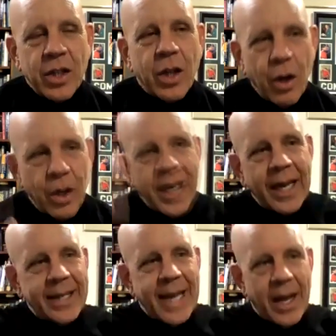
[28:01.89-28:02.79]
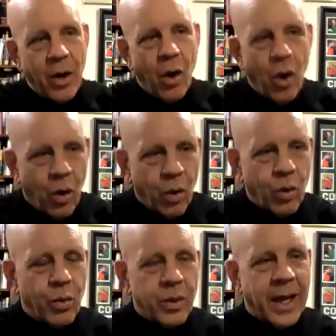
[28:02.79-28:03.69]
looking at that
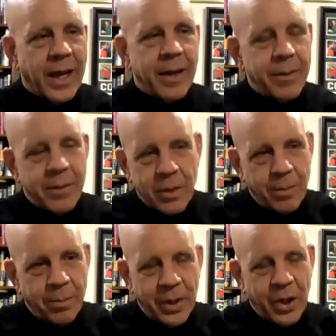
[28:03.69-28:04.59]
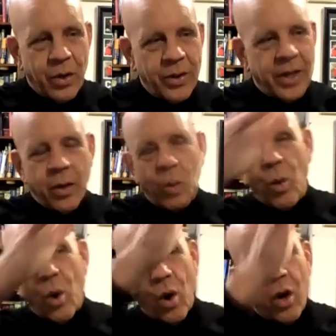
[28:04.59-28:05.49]
whole build and the
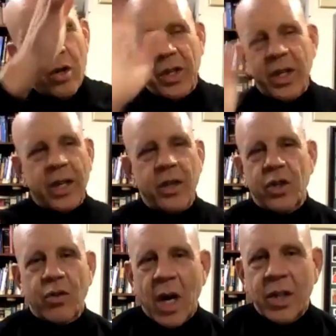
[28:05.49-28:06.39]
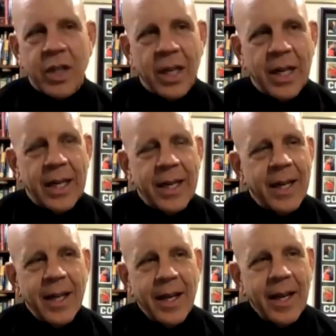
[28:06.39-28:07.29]
walls and the construction, and
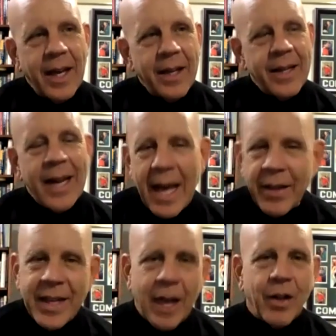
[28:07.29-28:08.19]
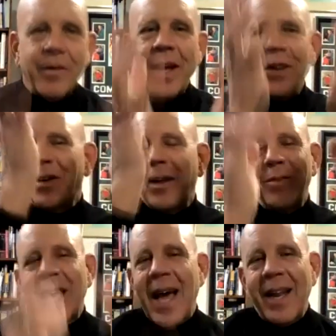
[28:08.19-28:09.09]
then how the elevator
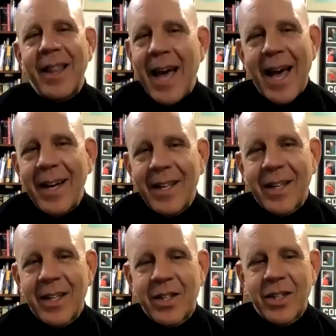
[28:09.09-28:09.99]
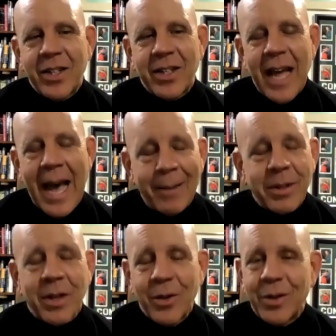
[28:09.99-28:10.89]
comes out of that. It's just
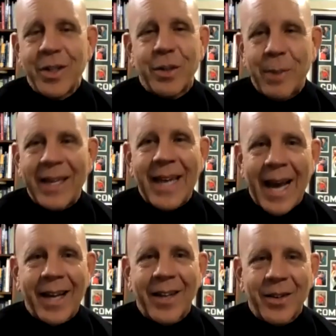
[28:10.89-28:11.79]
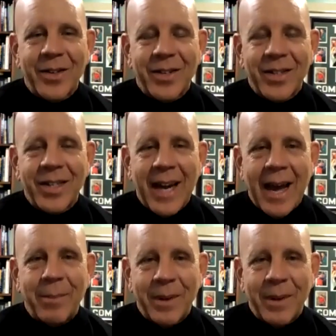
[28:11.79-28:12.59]
absolutely spectacular to see it happen.